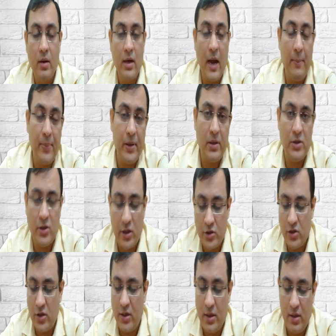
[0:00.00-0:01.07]
capital
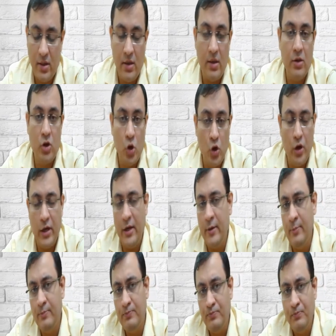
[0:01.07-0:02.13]
structure theory,